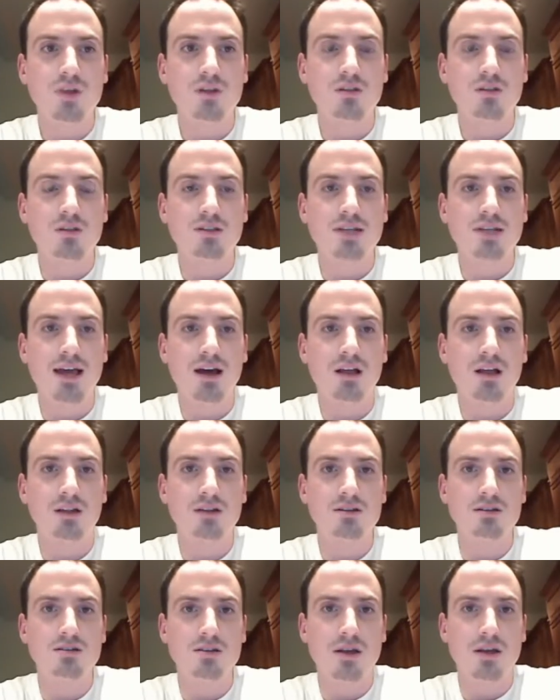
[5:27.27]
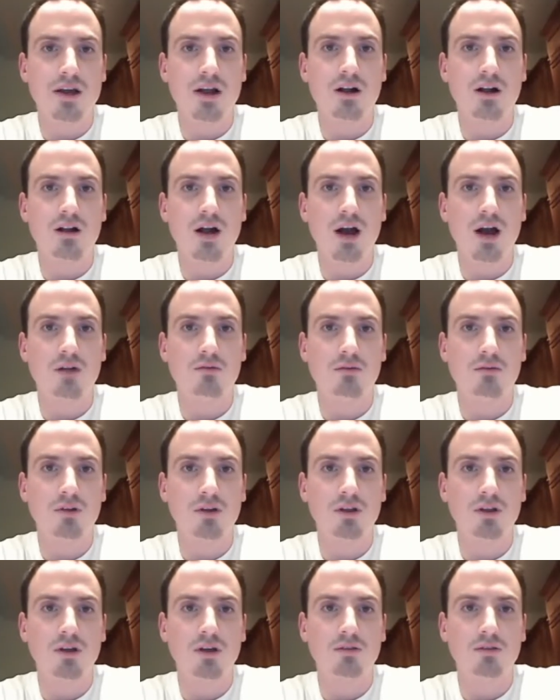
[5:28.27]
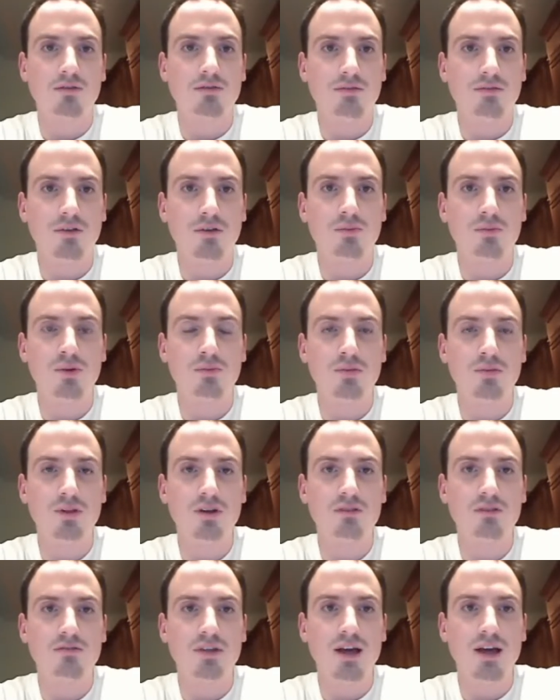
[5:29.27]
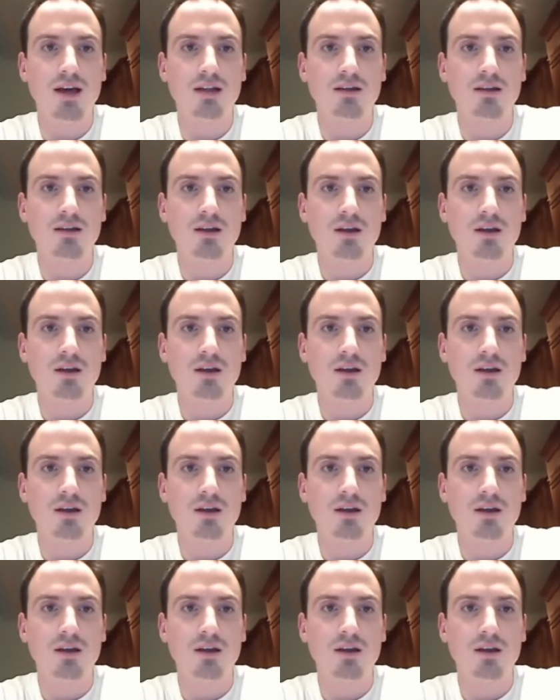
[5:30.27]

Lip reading: the talent is there. I really firmly believe that.